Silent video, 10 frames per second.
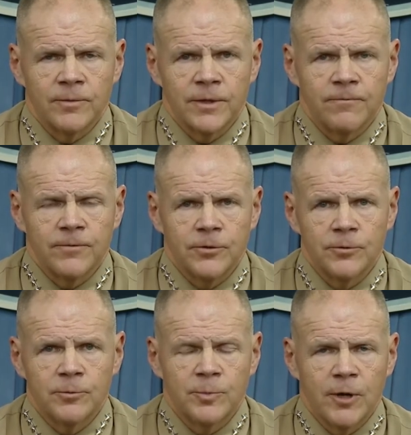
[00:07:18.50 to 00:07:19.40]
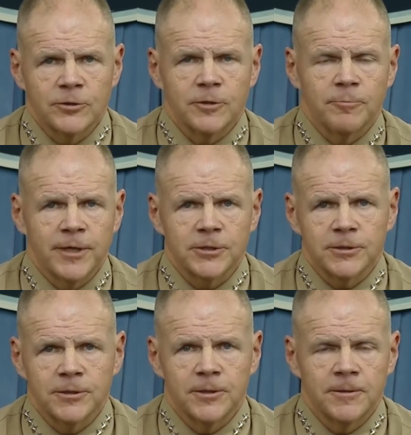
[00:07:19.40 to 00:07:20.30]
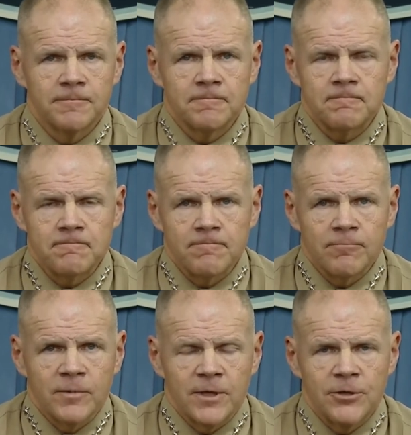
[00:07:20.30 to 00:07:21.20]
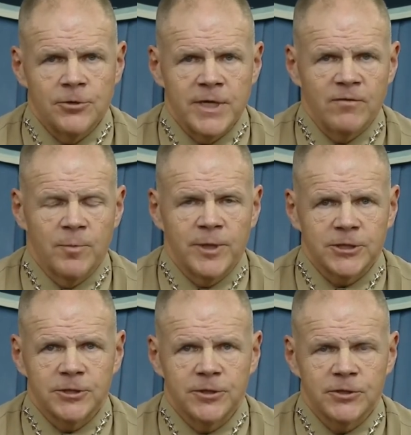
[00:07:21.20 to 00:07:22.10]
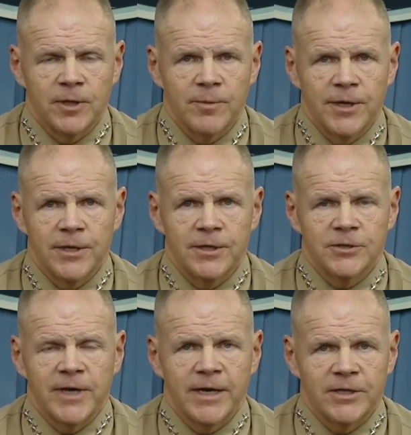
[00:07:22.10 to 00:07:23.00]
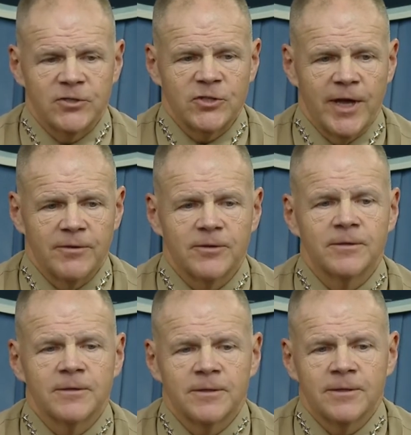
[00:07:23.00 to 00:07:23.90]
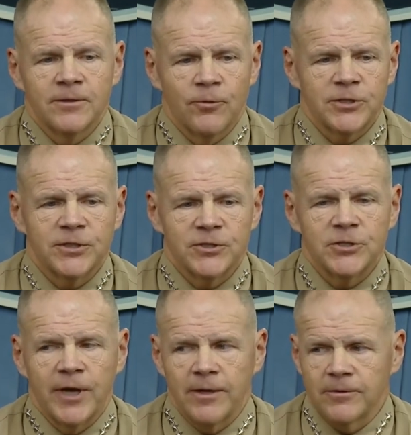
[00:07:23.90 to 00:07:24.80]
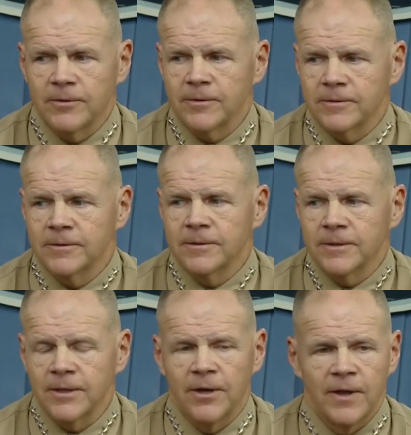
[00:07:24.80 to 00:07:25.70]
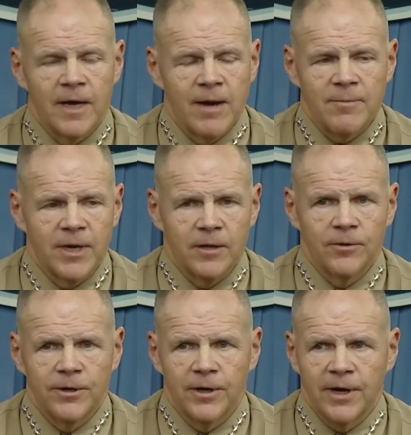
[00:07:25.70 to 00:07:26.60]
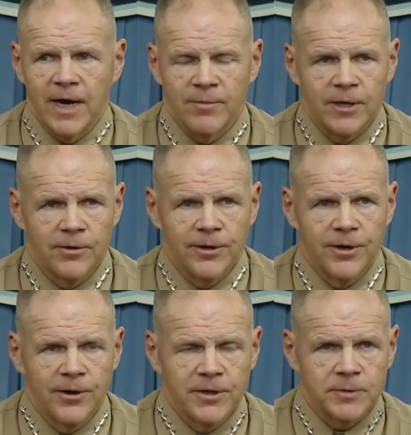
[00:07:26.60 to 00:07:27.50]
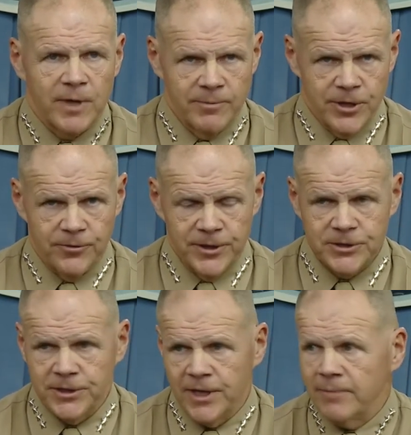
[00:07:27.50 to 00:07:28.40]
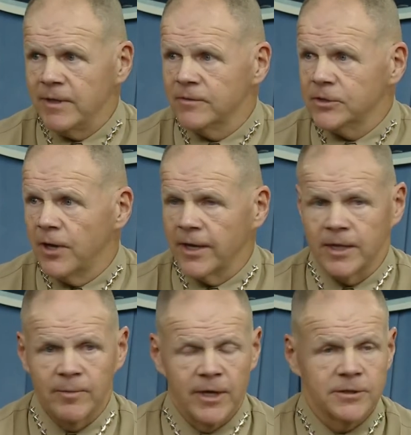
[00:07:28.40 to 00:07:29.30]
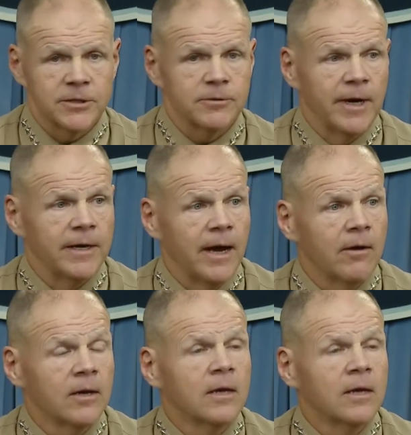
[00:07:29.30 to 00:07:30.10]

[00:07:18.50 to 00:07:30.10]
If you post a picture, you know, you give a picture to somebody, is that consent? What's consent and all that? I'm not a lawyer. I got my lawyer here, and he's probably cringing that I'm even talking about this right now.